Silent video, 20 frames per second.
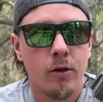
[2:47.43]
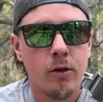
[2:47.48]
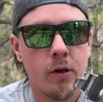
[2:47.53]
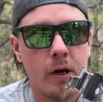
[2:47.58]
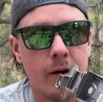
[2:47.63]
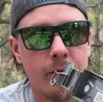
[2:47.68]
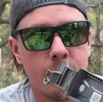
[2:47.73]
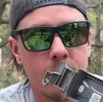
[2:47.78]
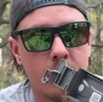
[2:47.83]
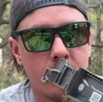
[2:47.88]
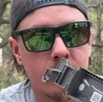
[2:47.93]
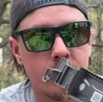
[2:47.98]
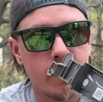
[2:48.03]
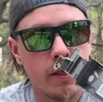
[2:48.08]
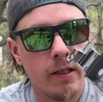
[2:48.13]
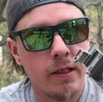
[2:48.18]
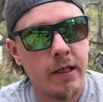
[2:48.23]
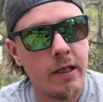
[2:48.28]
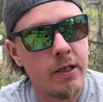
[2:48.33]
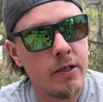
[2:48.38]
you have your
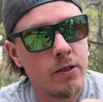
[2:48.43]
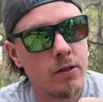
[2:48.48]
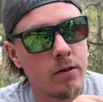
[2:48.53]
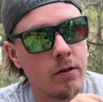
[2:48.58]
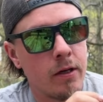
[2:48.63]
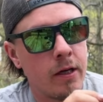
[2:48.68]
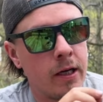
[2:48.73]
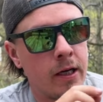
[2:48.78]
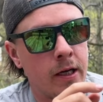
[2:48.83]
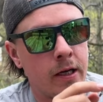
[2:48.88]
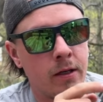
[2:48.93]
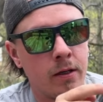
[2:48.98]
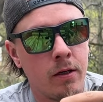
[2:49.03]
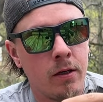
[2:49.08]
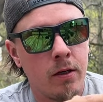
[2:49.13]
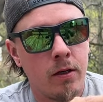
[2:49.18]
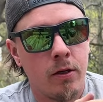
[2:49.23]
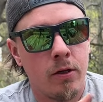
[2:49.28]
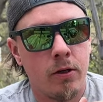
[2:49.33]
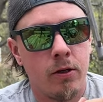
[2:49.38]
LCD screen,
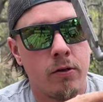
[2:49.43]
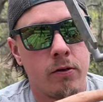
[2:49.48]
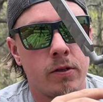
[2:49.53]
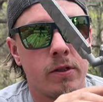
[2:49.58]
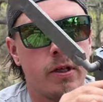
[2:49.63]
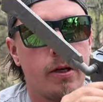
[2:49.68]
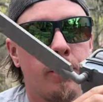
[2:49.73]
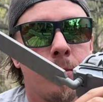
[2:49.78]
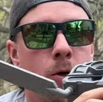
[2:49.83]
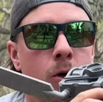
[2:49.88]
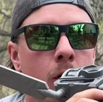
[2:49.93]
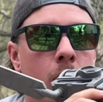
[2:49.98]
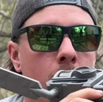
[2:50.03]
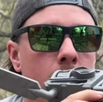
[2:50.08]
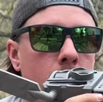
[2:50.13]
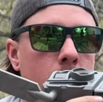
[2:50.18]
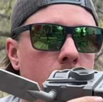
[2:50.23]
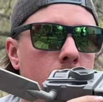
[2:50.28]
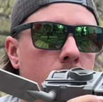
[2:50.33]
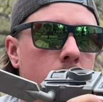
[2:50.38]
your SIM
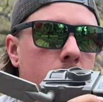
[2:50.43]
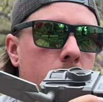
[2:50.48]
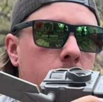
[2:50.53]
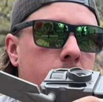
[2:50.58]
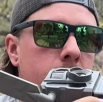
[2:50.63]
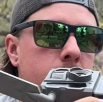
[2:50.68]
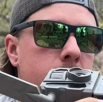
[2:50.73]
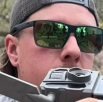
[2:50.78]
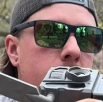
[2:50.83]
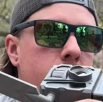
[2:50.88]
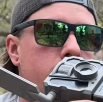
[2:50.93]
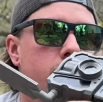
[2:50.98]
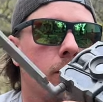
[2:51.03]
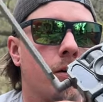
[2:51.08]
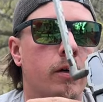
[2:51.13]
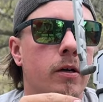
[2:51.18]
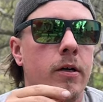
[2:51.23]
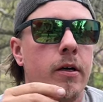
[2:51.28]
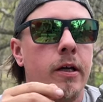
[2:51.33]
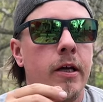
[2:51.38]
card gets
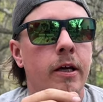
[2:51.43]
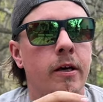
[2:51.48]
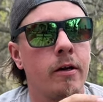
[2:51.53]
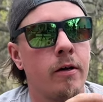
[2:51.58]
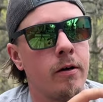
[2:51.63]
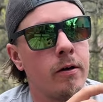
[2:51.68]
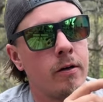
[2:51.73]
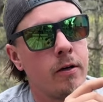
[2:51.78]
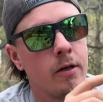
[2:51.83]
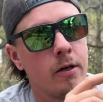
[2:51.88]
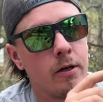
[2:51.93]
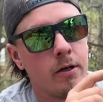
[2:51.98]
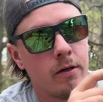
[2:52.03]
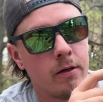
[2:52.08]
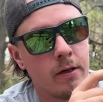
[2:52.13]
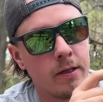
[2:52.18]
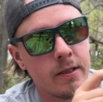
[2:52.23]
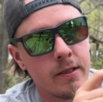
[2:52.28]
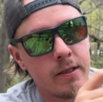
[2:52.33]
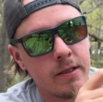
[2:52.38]
inserted here,
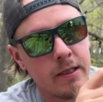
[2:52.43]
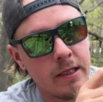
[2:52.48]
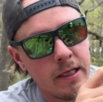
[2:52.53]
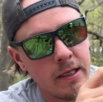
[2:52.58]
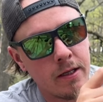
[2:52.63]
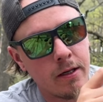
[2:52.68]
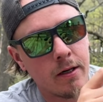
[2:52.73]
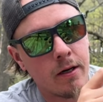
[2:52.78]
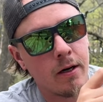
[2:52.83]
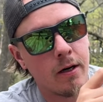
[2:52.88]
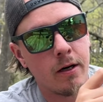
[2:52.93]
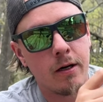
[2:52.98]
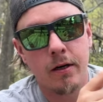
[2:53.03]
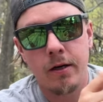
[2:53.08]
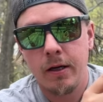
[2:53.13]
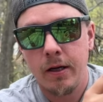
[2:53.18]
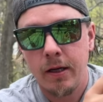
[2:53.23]
your SD card